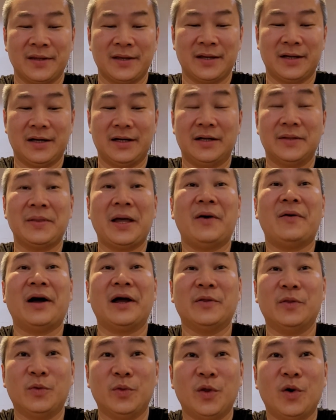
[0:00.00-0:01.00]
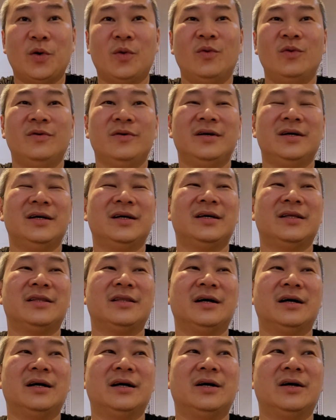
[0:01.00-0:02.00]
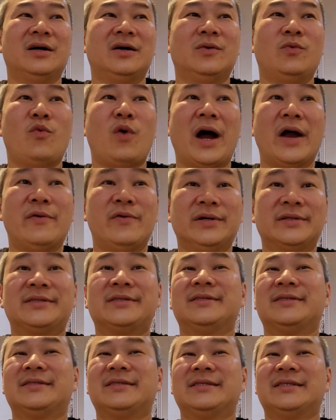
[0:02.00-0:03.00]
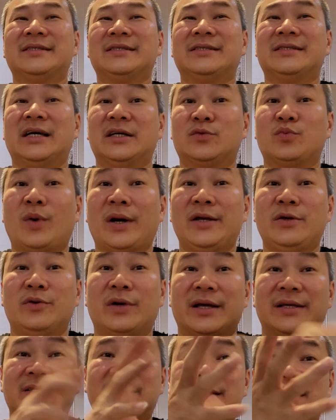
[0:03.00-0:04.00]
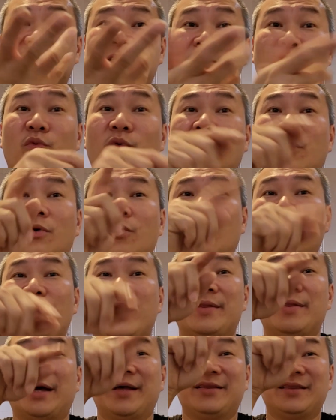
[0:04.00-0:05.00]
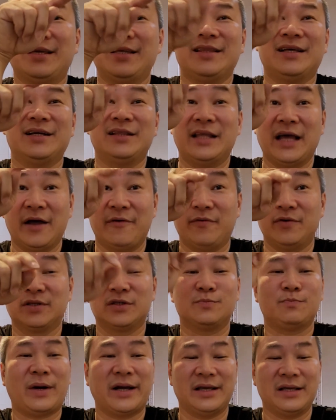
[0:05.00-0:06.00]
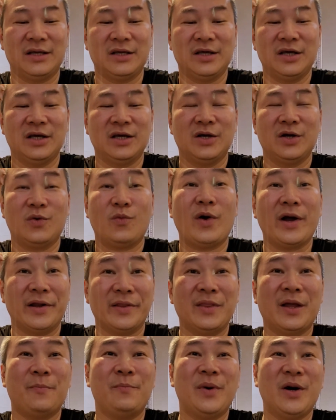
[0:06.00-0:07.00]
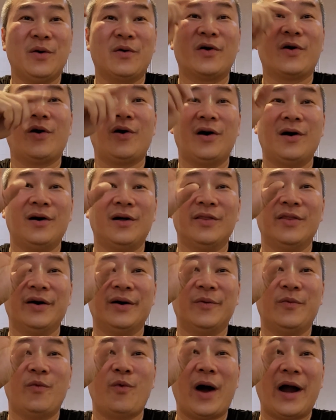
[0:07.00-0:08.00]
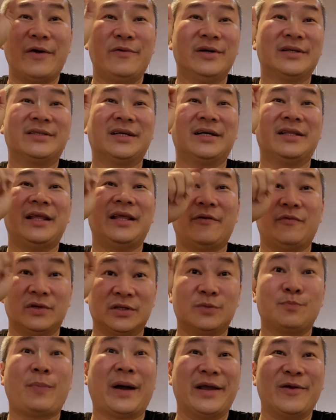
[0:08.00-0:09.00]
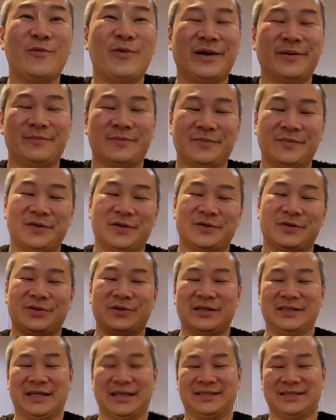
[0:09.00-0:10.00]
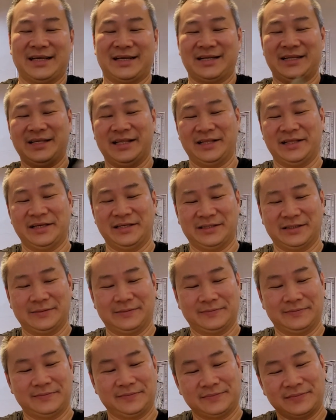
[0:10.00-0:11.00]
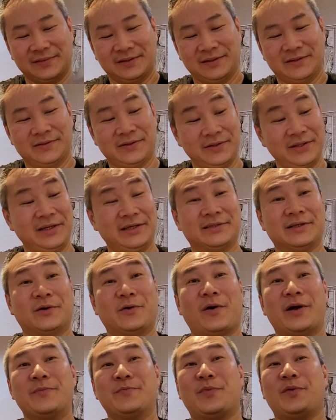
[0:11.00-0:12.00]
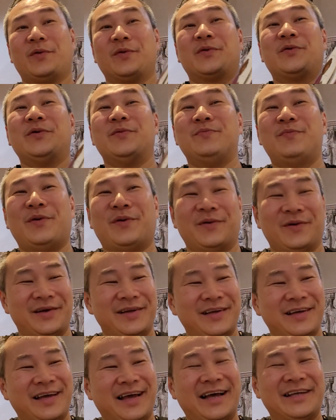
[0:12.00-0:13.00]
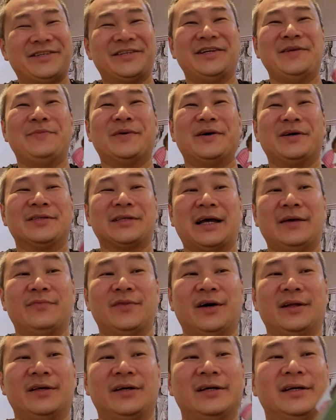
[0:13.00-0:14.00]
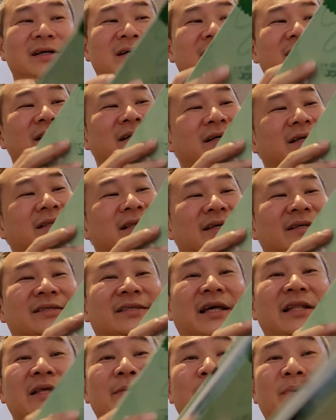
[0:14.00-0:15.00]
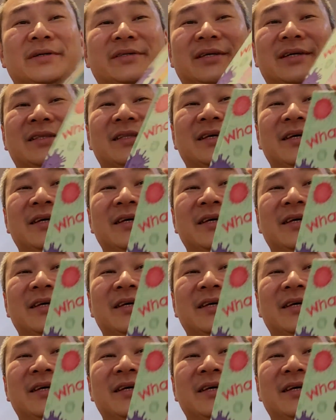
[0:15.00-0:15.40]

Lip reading: now I know the virus. That's why you can see the COVID-19 they have a spike. Quite a number of the virus they have a spike one. So it's exactly like this. So this is a quite good book. Actually, because I'm not a study person,